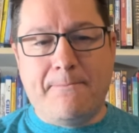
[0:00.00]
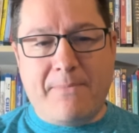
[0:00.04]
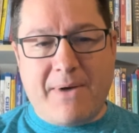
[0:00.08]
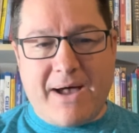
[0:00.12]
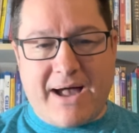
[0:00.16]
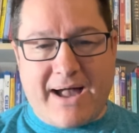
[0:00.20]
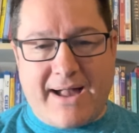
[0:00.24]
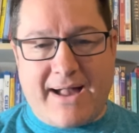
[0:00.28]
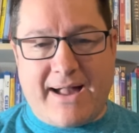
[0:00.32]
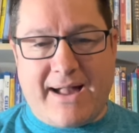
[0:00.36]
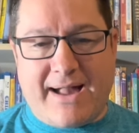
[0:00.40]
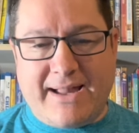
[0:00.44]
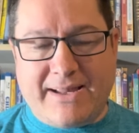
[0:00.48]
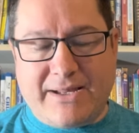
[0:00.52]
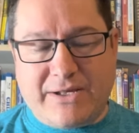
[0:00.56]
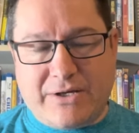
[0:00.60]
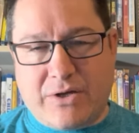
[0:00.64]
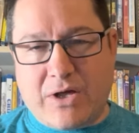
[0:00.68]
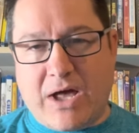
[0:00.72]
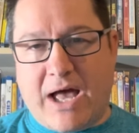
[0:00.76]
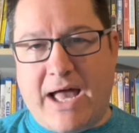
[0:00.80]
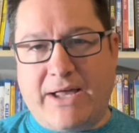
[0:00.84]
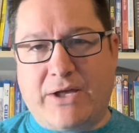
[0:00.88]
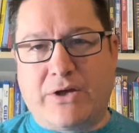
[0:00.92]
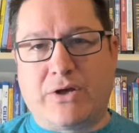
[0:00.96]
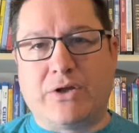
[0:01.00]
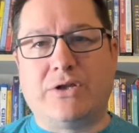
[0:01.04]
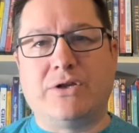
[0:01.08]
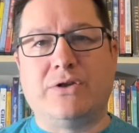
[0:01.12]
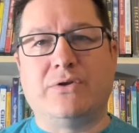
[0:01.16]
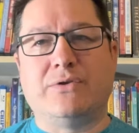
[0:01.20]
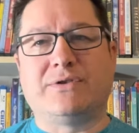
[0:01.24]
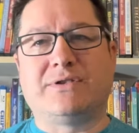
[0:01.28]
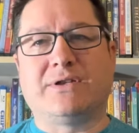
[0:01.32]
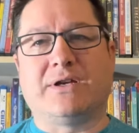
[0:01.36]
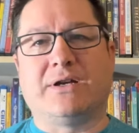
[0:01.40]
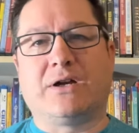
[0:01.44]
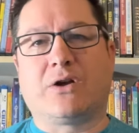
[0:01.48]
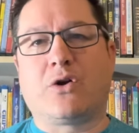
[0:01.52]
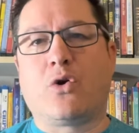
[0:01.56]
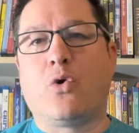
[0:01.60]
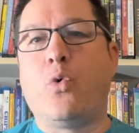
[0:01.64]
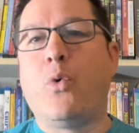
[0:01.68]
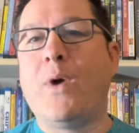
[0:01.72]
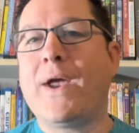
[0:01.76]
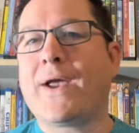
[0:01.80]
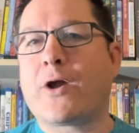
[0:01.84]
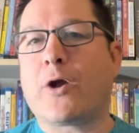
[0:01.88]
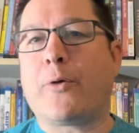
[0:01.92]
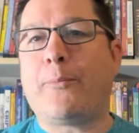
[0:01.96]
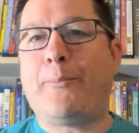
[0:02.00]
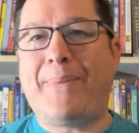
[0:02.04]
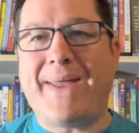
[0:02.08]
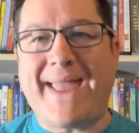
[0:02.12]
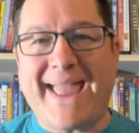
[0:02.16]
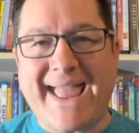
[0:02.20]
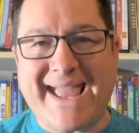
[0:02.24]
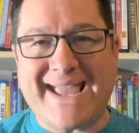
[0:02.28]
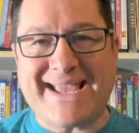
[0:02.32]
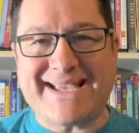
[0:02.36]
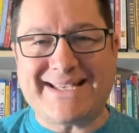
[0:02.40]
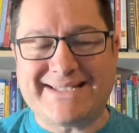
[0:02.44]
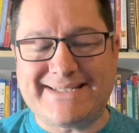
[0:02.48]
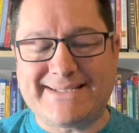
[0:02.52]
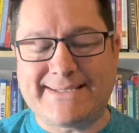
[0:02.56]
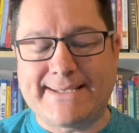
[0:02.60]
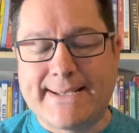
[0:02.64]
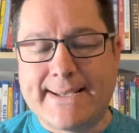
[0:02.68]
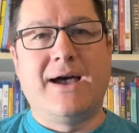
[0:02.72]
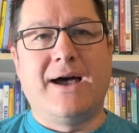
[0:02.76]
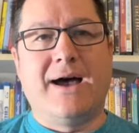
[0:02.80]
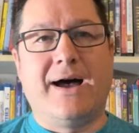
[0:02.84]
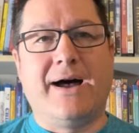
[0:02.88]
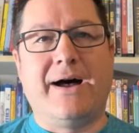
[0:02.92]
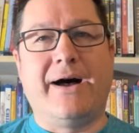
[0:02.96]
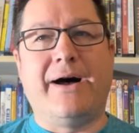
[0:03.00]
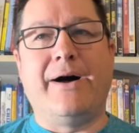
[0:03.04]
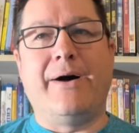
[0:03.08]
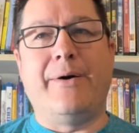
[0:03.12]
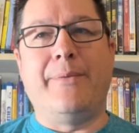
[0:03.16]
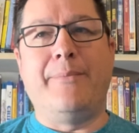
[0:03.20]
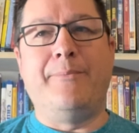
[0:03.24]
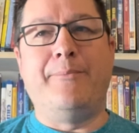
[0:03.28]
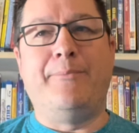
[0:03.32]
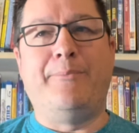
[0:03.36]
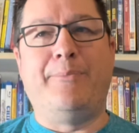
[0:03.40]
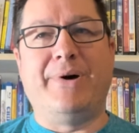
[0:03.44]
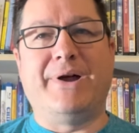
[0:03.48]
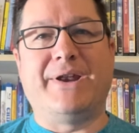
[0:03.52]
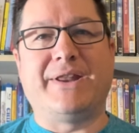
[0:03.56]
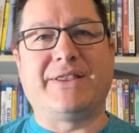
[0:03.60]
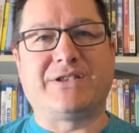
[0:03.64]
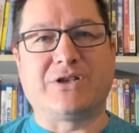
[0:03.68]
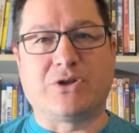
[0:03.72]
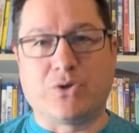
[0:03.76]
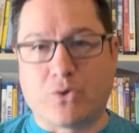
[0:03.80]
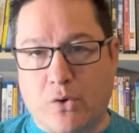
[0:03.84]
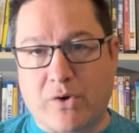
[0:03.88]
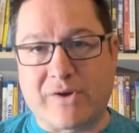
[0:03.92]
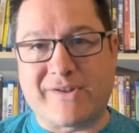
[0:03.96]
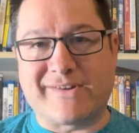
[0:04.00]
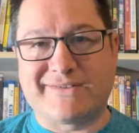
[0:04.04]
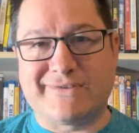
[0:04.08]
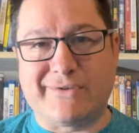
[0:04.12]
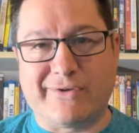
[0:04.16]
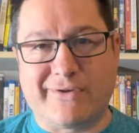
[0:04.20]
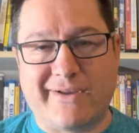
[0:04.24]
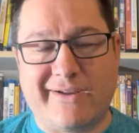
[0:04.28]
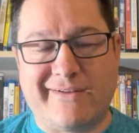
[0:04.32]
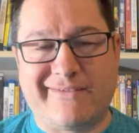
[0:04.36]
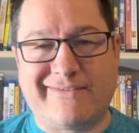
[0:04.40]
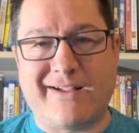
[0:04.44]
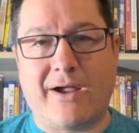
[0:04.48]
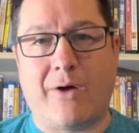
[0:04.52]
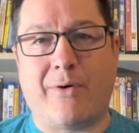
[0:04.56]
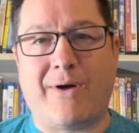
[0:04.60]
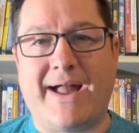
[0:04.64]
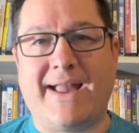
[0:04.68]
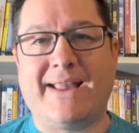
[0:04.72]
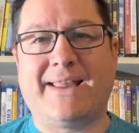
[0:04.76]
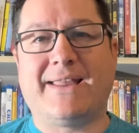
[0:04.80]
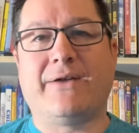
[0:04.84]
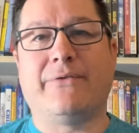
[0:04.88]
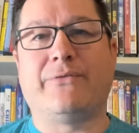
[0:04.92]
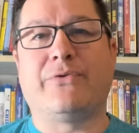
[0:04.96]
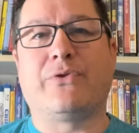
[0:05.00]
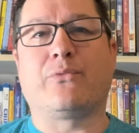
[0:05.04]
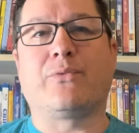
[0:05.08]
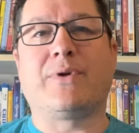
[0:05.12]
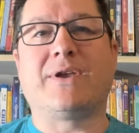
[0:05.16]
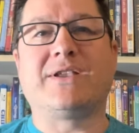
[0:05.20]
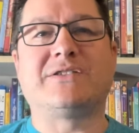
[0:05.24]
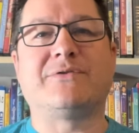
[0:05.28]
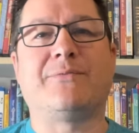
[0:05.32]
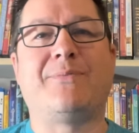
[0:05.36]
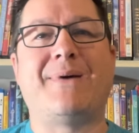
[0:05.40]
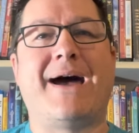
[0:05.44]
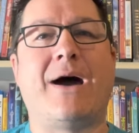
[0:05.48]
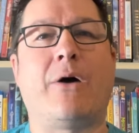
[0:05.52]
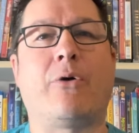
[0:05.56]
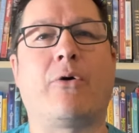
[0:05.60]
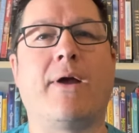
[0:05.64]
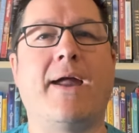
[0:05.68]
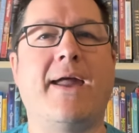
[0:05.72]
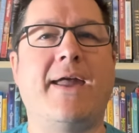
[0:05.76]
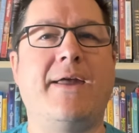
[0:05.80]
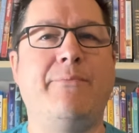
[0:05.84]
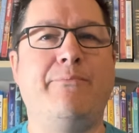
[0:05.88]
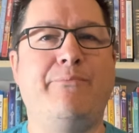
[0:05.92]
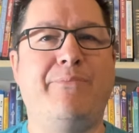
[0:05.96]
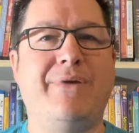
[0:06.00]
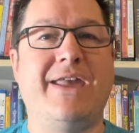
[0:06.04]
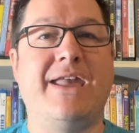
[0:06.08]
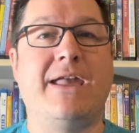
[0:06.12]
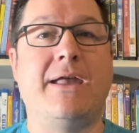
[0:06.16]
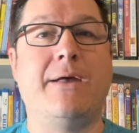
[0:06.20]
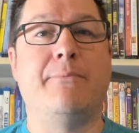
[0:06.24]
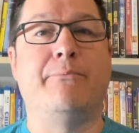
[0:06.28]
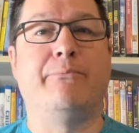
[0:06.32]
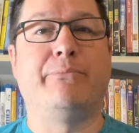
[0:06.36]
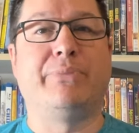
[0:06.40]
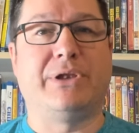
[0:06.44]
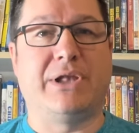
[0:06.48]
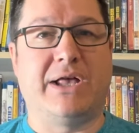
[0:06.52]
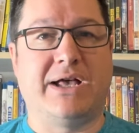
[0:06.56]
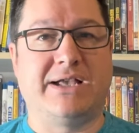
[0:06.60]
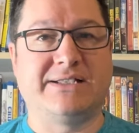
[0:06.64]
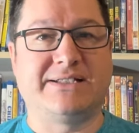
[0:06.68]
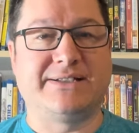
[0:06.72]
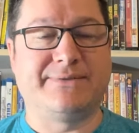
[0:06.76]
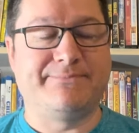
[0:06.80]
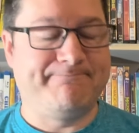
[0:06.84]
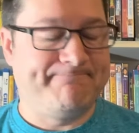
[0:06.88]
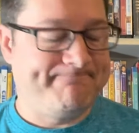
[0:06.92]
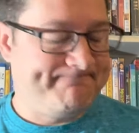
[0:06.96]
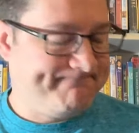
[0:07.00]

I, I could use a quicker pace, um, but it's a gorgeous looking show. I give The Rings of Power a B+. plus.